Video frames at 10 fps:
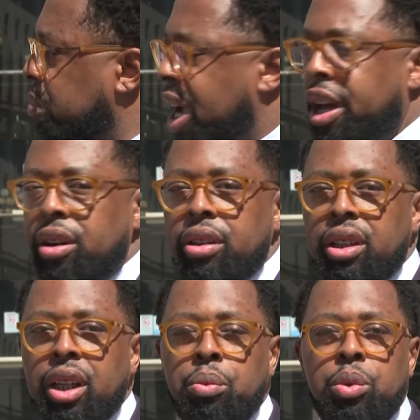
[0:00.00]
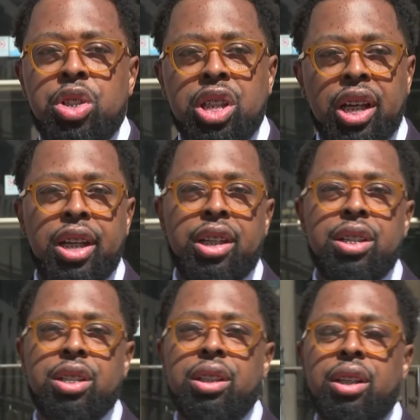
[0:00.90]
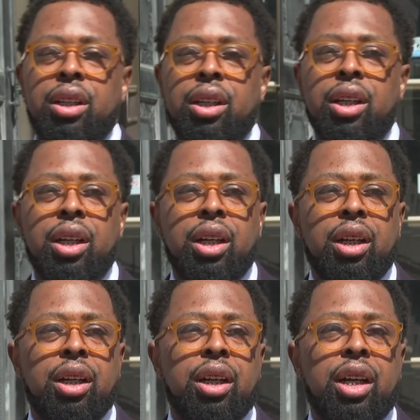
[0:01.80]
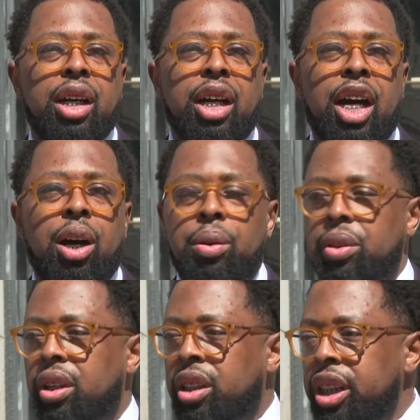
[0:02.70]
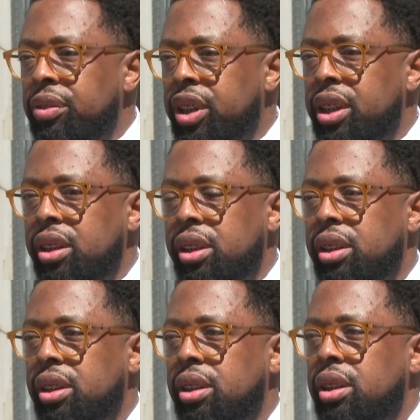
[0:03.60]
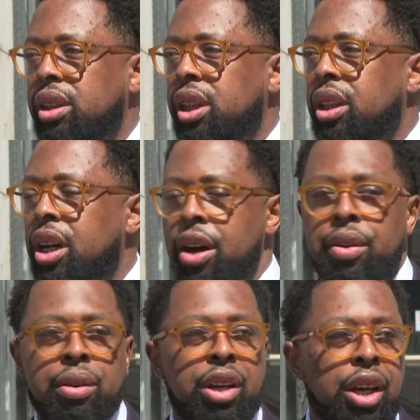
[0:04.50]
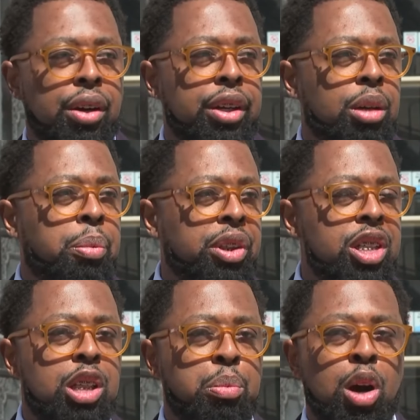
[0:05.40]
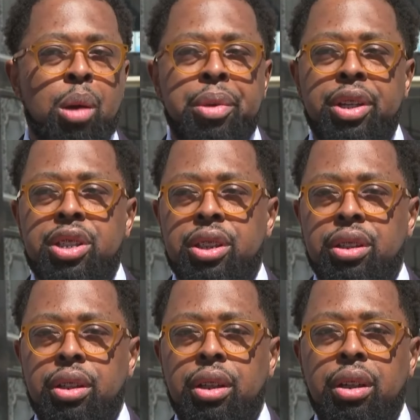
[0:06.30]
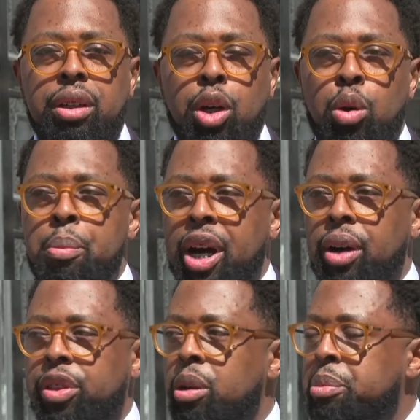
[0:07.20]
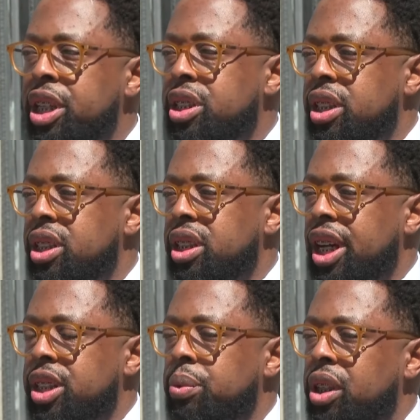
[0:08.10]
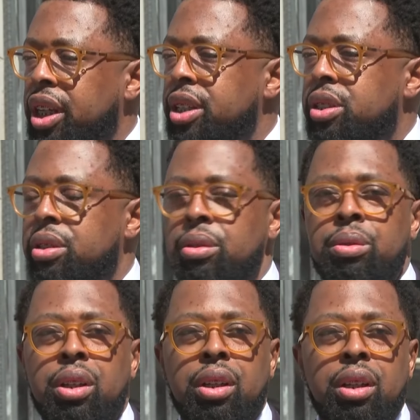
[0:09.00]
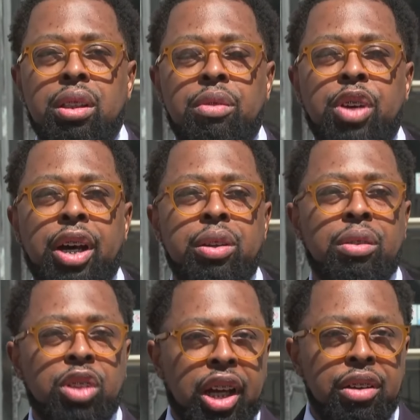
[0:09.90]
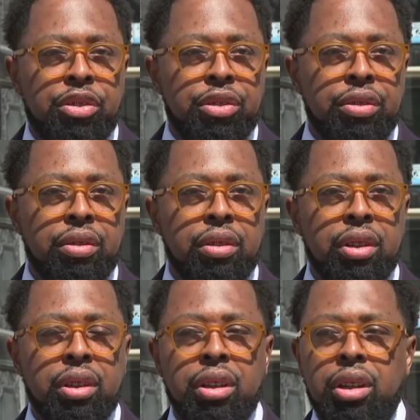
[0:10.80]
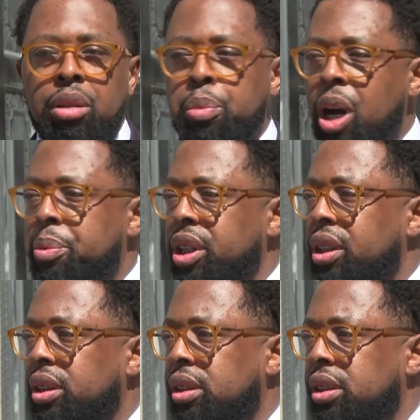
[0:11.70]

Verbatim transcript: mattered and will change how Cleveland and other area police departments go about their business as it relates to the value of life and property.